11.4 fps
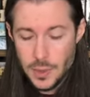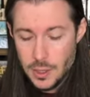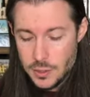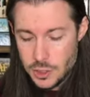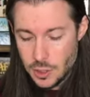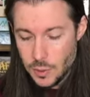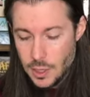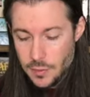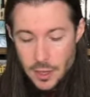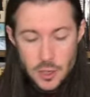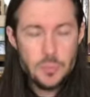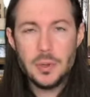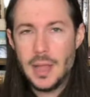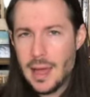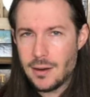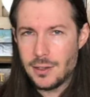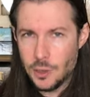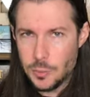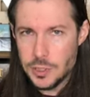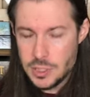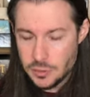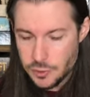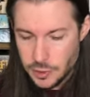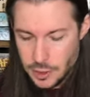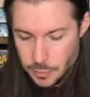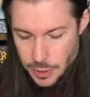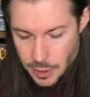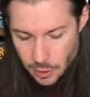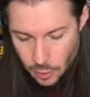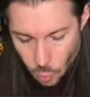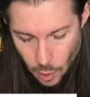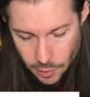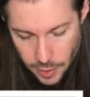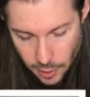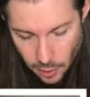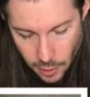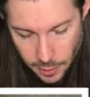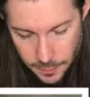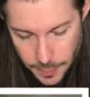So they do play out a little bit differently depending on what they are.